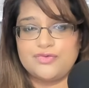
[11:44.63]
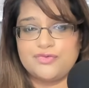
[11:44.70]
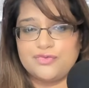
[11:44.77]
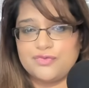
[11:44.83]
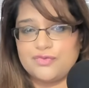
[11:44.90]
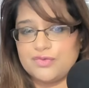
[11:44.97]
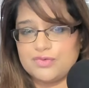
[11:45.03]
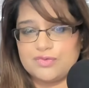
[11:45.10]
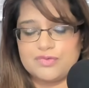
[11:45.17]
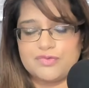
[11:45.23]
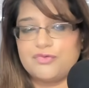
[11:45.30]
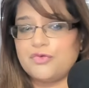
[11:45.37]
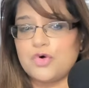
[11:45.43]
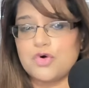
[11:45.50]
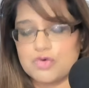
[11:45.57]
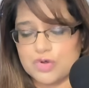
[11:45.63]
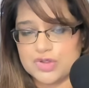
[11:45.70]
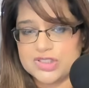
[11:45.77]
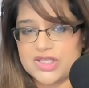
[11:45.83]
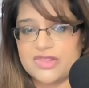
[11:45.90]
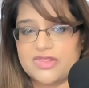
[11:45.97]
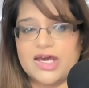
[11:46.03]
odd
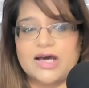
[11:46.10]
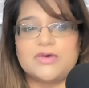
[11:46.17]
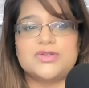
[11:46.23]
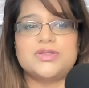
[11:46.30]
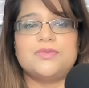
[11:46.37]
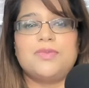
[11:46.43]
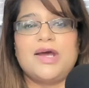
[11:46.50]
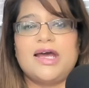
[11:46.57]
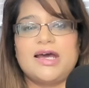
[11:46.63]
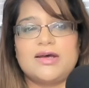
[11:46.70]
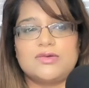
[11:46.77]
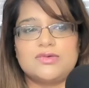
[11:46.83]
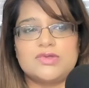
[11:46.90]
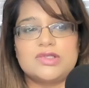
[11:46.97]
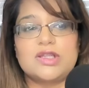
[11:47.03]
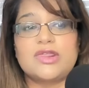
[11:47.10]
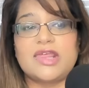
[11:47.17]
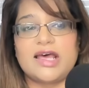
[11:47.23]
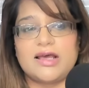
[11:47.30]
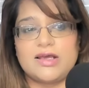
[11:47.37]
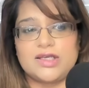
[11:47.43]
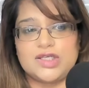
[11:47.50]
£1,000 that are
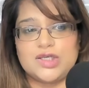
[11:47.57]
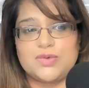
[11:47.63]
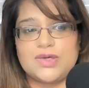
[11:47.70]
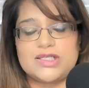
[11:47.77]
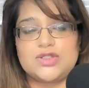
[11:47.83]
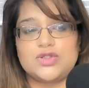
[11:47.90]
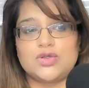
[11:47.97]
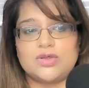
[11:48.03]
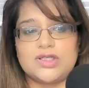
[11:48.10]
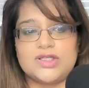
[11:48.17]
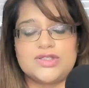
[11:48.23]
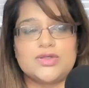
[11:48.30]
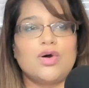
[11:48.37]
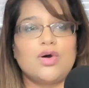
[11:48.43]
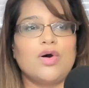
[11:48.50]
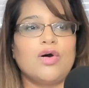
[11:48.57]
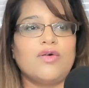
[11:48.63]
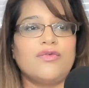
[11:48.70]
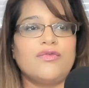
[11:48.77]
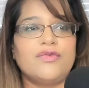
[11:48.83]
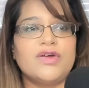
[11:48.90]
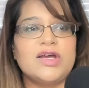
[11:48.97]
US dollars off.
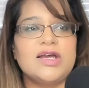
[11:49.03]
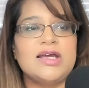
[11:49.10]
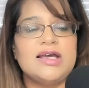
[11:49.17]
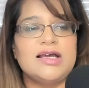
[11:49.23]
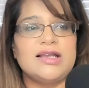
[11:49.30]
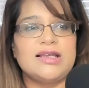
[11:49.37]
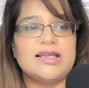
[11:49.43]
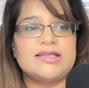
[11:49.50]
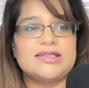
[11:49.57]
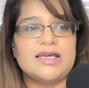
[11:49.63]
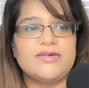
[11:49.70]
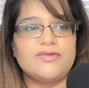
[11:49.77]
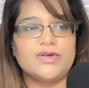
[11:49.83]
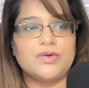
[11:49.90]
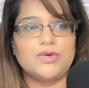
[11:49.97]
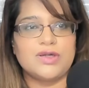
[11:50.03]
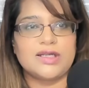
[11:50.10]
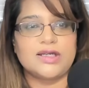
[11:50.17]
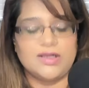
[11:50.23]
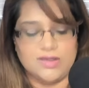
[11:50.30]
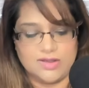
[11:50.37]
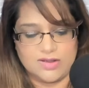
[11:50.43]
Let's have a quick
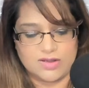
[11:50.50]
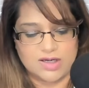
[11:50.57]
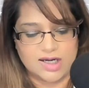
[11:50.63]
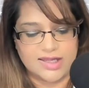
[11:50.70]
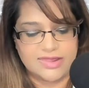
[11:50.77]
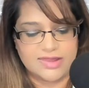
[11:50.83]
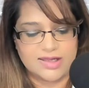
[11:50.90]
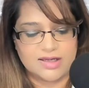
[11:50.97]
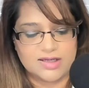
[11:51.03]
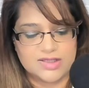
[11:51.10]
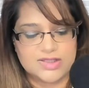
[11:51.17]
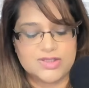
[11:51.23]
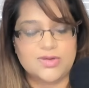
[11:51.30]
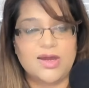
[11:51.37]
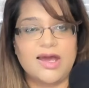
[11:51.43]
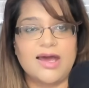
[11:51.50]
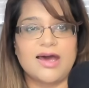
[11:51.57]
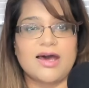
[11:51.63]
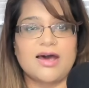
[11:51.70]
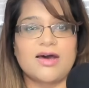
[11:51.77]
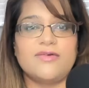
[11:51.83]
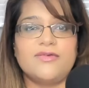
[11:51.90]
look. I think I do have